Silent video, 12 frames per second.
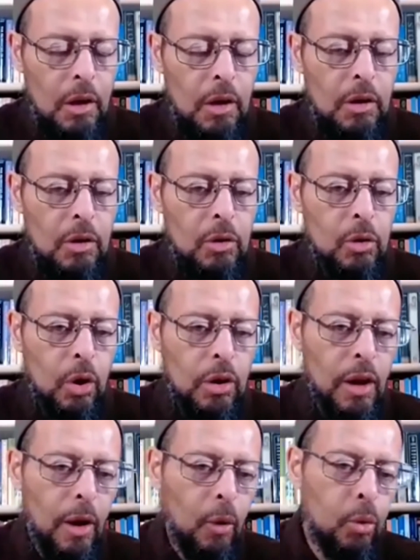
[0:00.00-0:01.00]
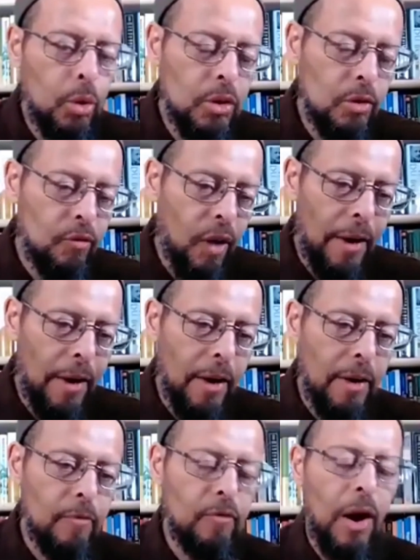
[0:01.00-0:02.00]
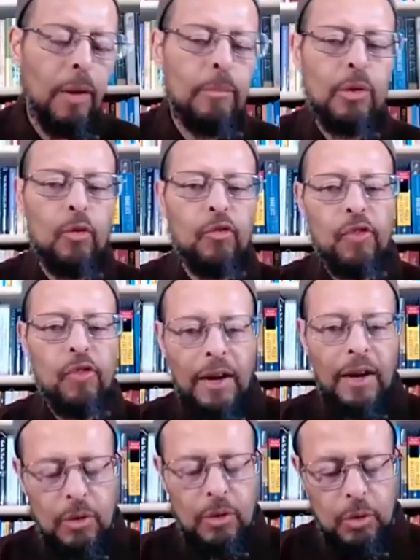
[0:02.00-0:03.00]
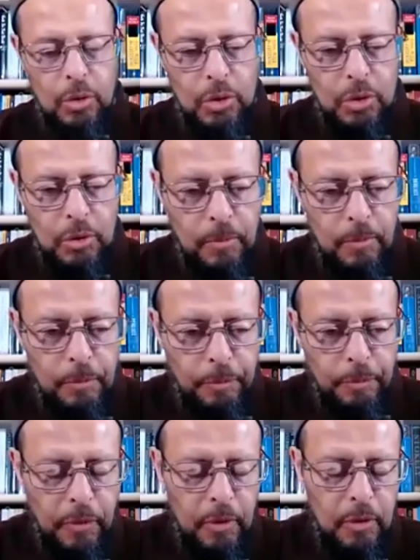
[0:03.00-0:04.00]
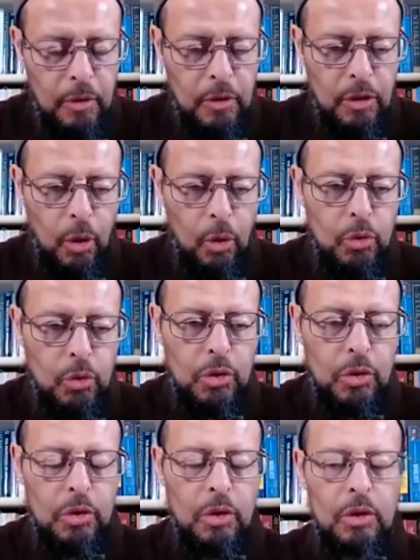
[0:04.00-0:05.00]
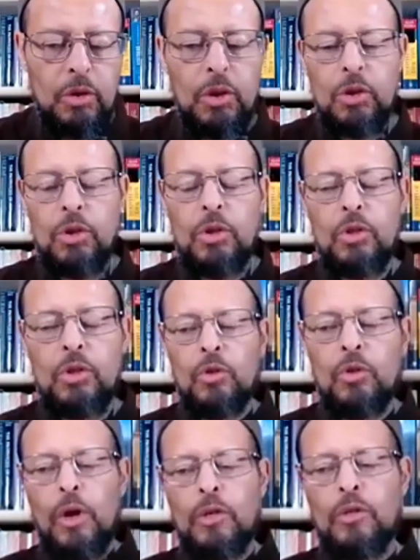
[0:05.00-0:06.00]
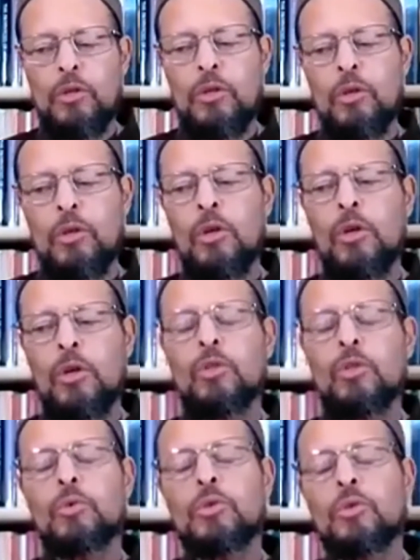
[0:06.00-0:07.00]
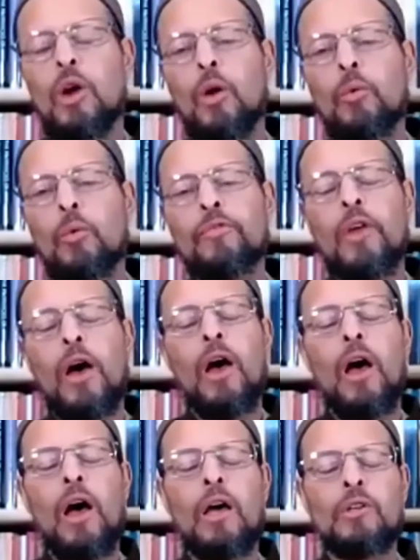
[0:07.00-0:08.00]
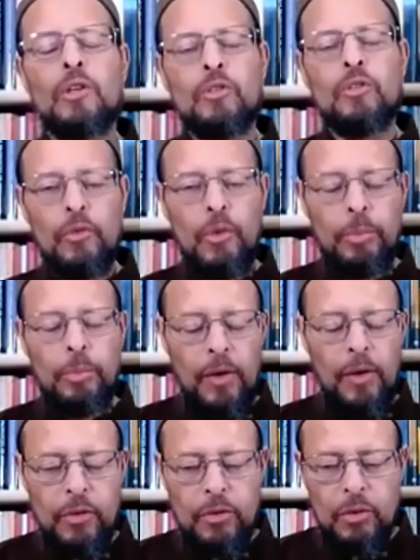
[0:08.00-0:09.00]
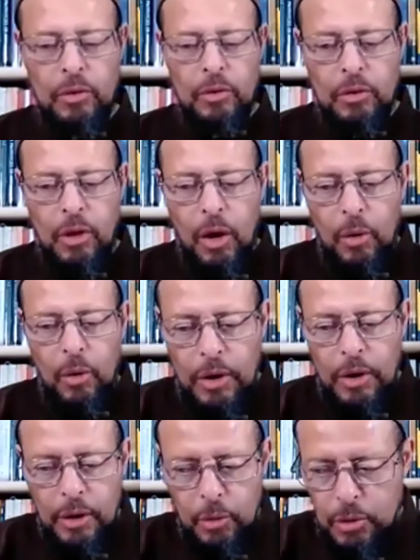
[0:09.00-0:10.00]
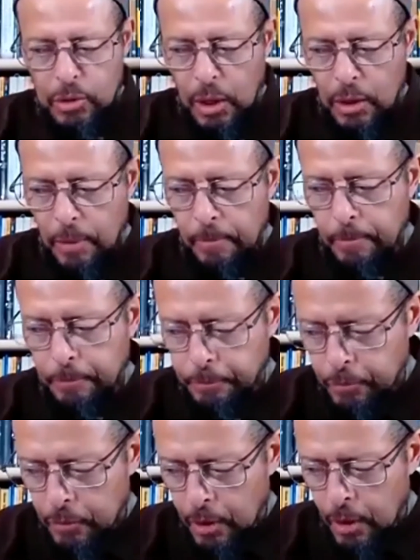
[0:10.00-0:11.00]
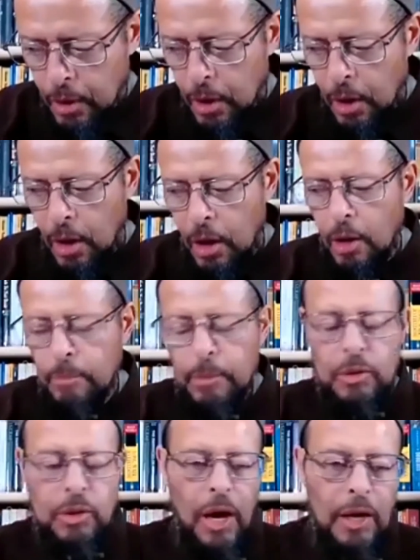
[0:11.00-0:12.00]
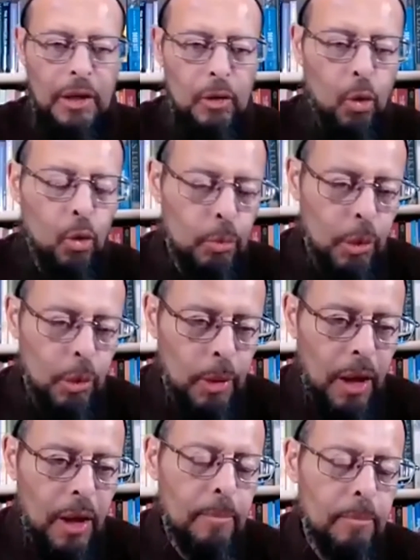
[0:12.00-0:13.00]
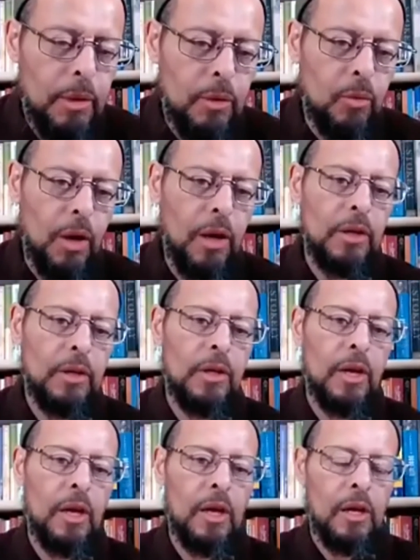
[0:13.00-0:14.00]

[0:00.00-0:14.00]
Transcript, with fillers: look at which environmental factors those teachings address. So we start with the hadith of the Prophet sallallahu alaihi wasallam, "Man ja'ala al-humuma hamman wahida,